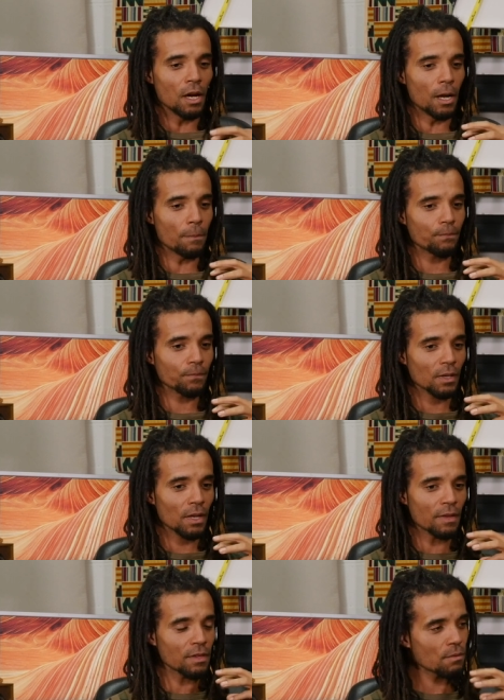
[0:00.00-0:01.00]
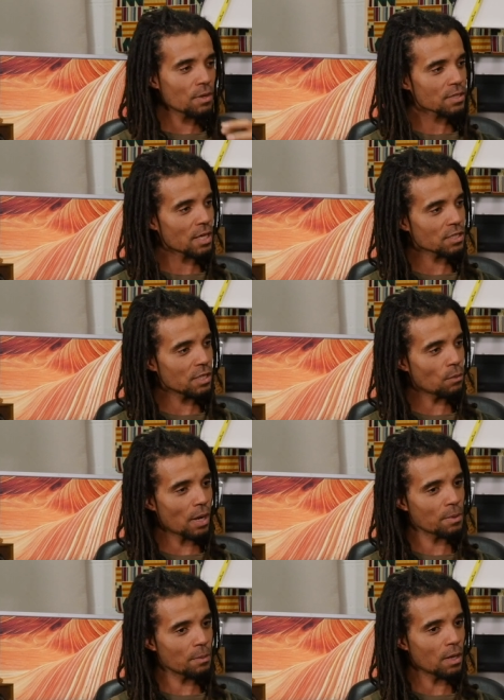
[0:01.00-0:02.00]
Um, and then they realized actually
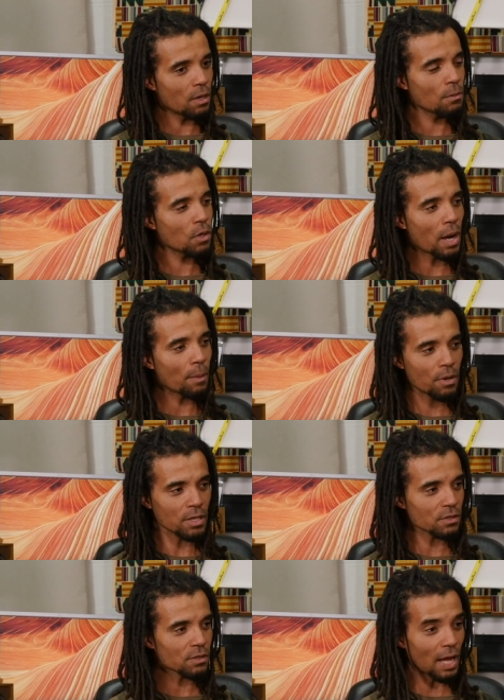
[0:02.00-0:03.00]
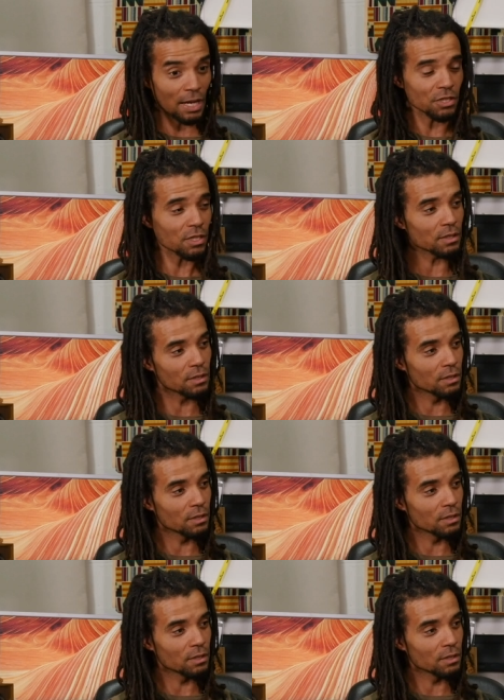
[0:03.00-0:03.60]
white people at home are quite oppressed, actually.